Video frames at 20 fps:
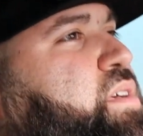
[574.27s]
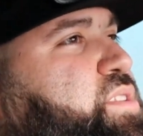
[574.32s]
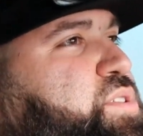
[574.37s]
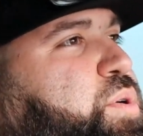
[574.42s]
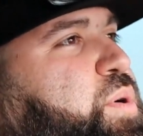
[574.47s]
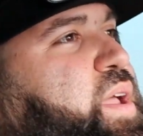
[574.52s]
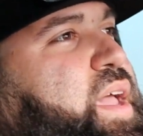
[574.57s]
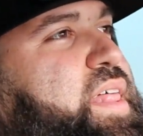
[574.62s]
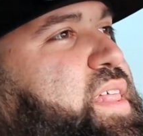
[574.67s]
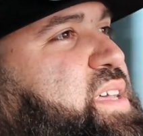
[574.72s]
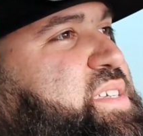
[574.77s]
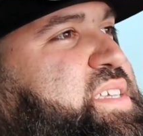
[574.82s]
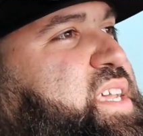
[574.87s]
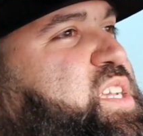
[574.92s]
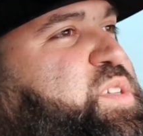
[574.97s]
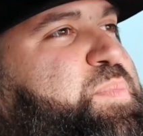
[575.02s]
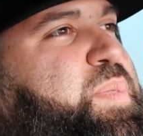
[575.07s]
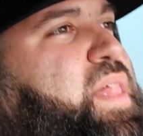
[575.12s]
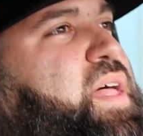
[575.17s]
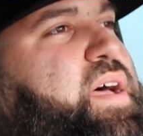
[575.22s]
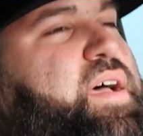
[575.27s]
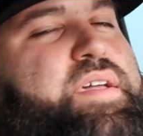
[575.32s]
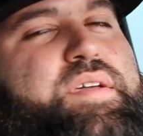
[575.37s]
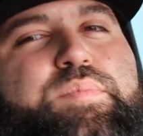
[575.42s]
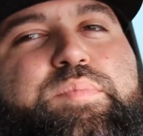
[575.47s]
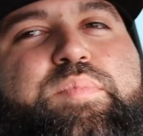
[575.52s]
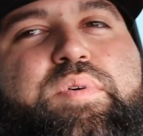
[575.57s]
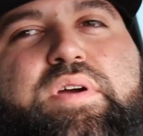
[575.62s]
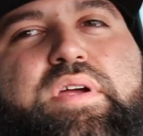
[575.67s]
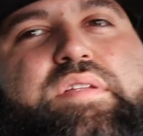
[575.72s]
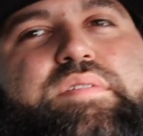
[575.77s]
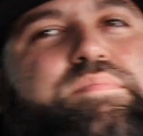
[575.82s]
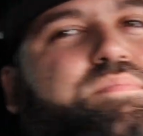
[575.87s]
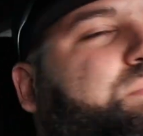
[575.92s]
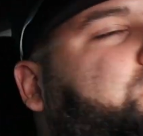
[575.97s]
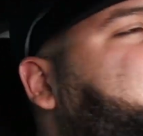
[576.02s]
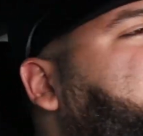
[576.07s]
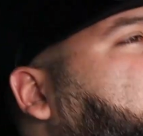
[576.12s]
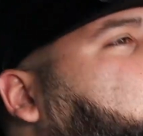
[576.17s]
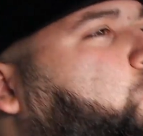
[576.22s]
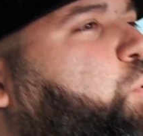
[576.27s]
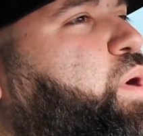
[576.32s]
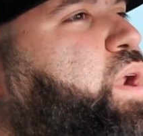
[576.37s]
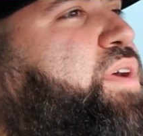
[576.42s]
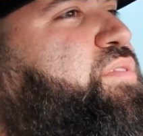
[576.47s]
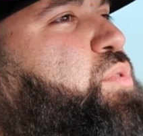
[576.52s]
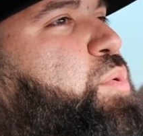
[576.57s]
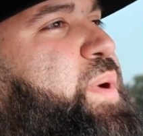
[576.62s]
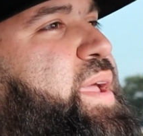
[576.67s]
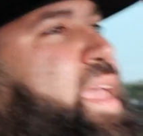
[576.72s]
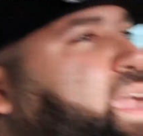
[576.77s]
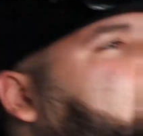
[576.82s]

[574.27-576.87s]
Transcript: It's going LSX block and we're gonna throw whatever we